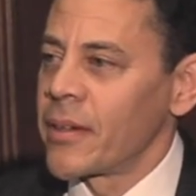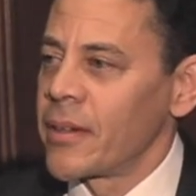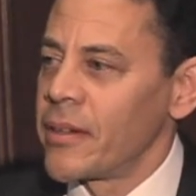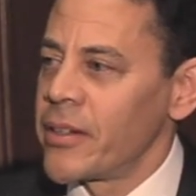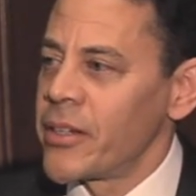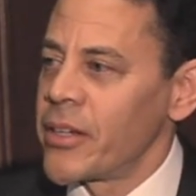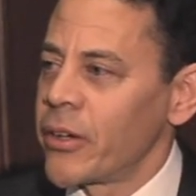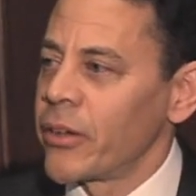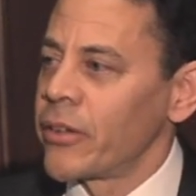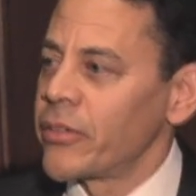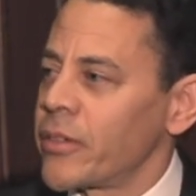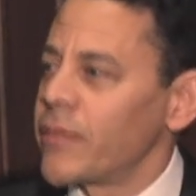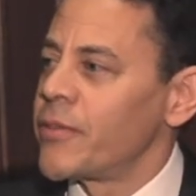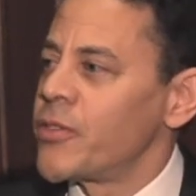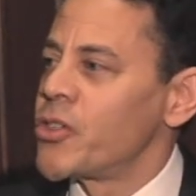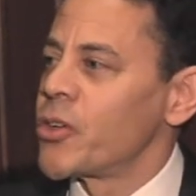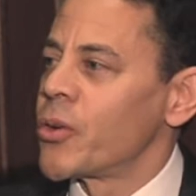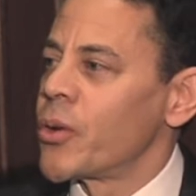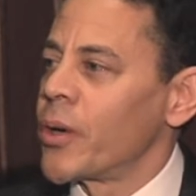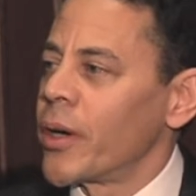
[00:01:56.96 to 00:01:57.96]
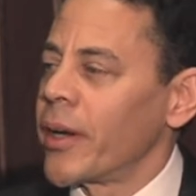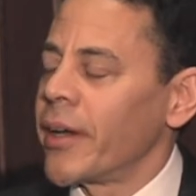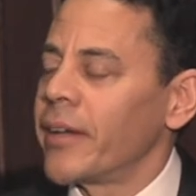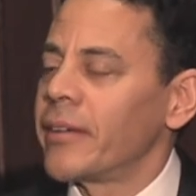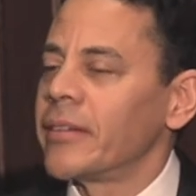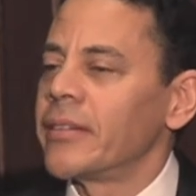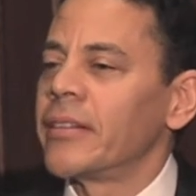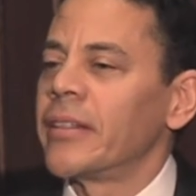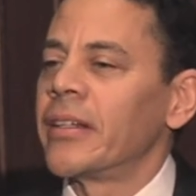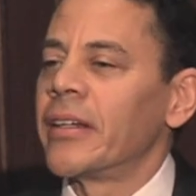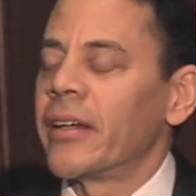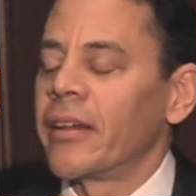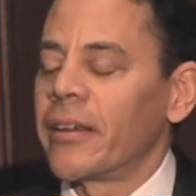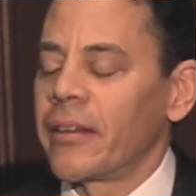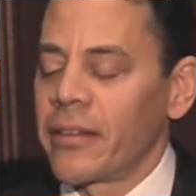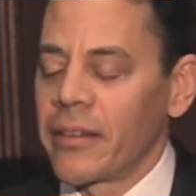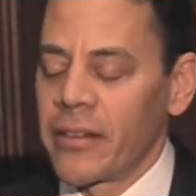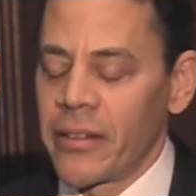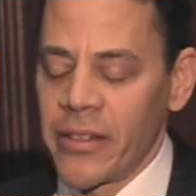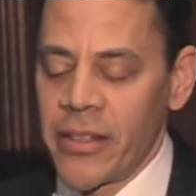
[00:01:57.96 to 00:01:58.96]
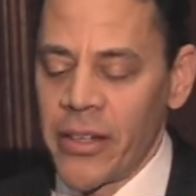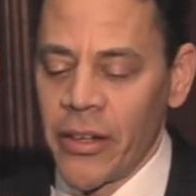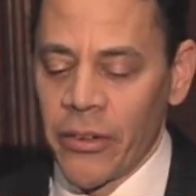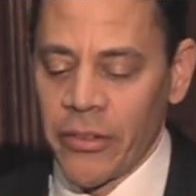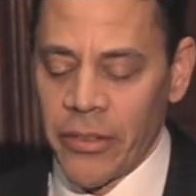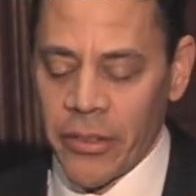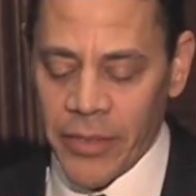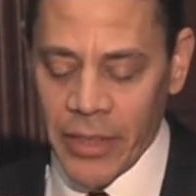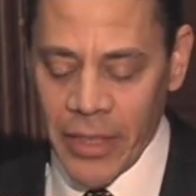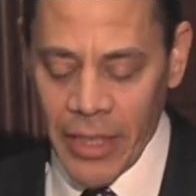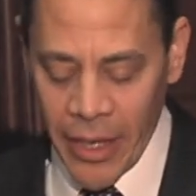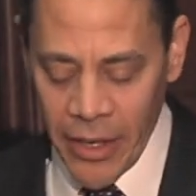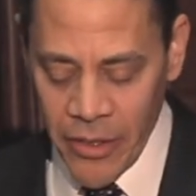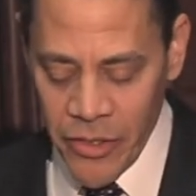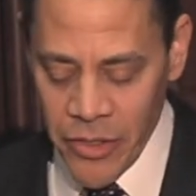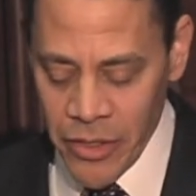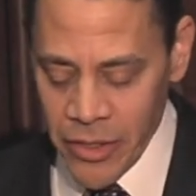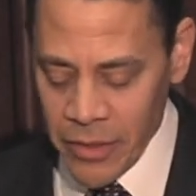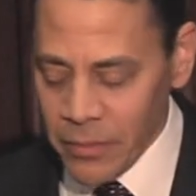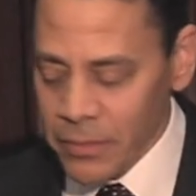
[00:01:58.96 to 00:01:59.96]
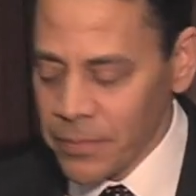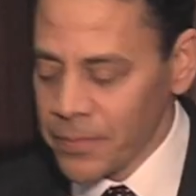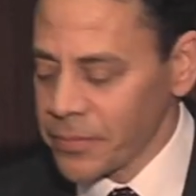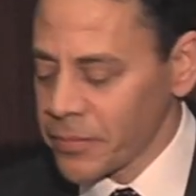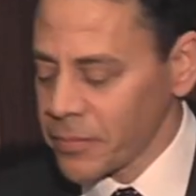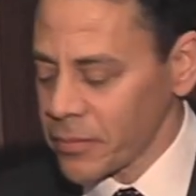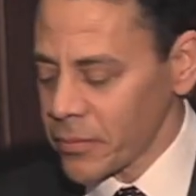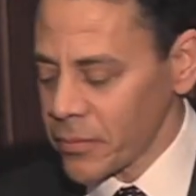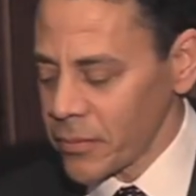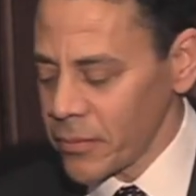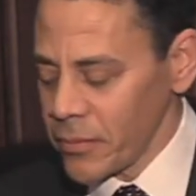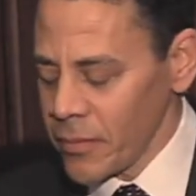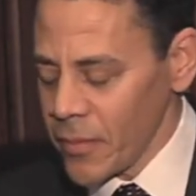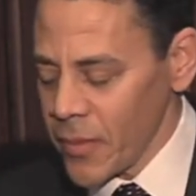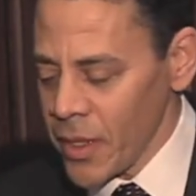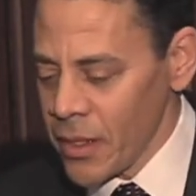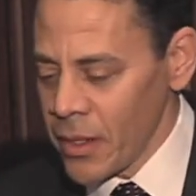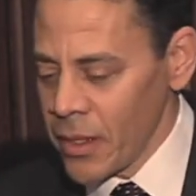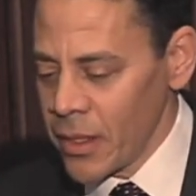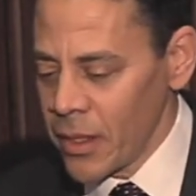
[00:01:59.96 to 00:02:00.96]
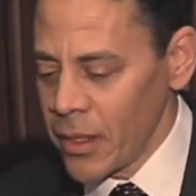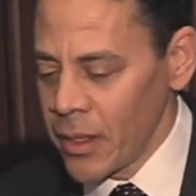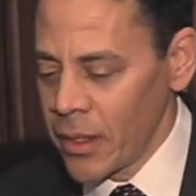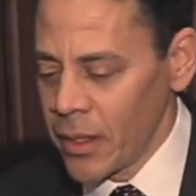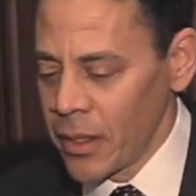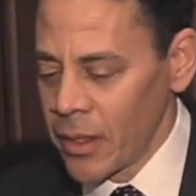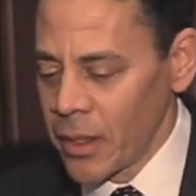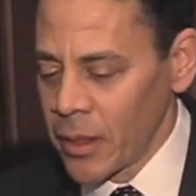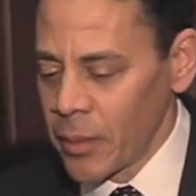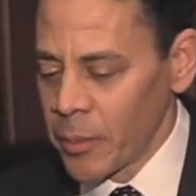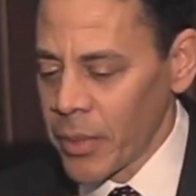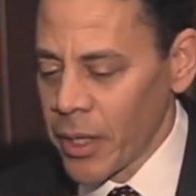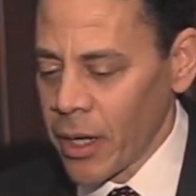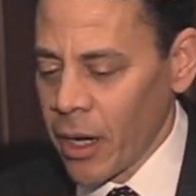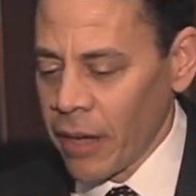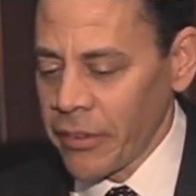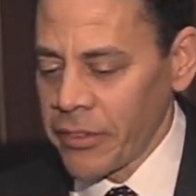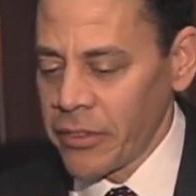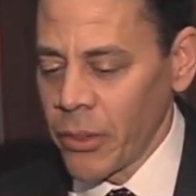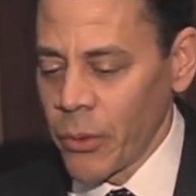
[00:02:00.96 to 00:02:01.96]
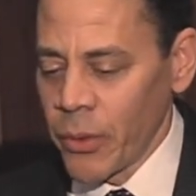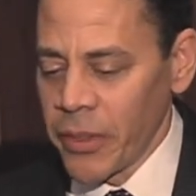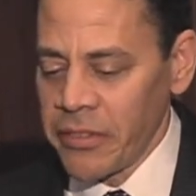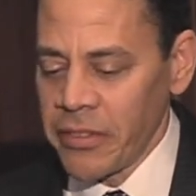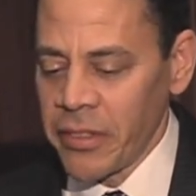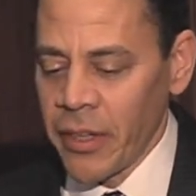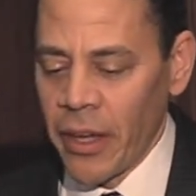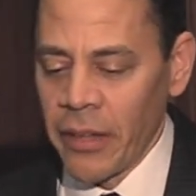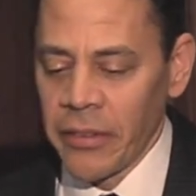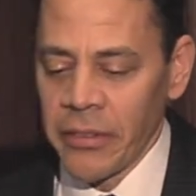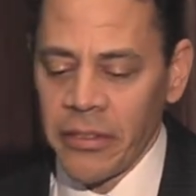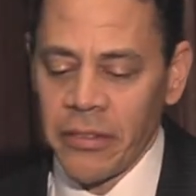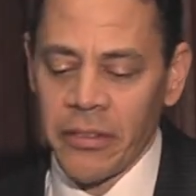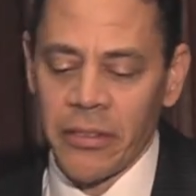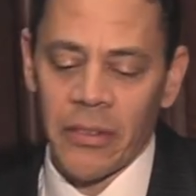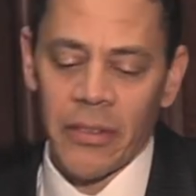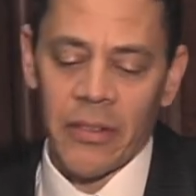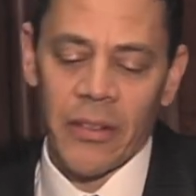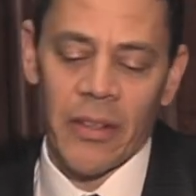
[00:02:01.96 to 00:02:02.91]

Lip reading: tears of joy, tears of elation, but also a sense